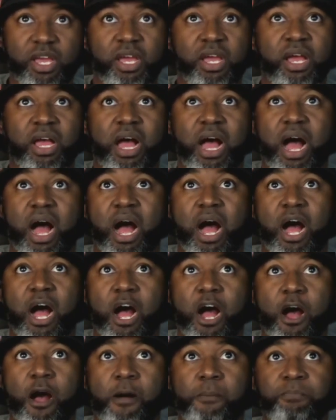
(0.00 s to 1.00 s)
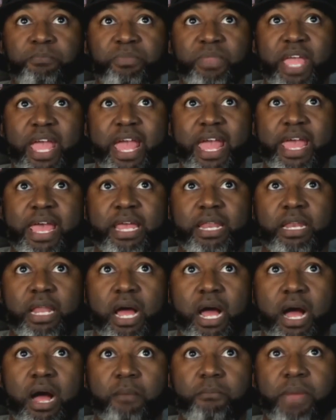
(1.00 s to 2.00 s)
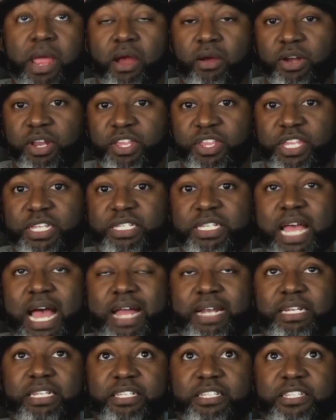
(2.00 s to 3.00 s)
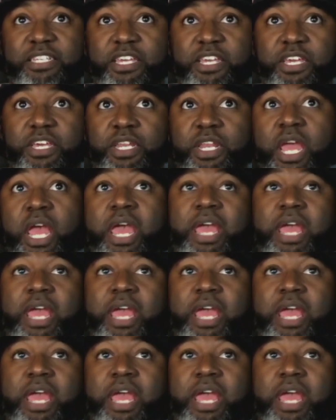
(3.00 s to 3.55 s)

um, and uh, Meredith has gotten to see it.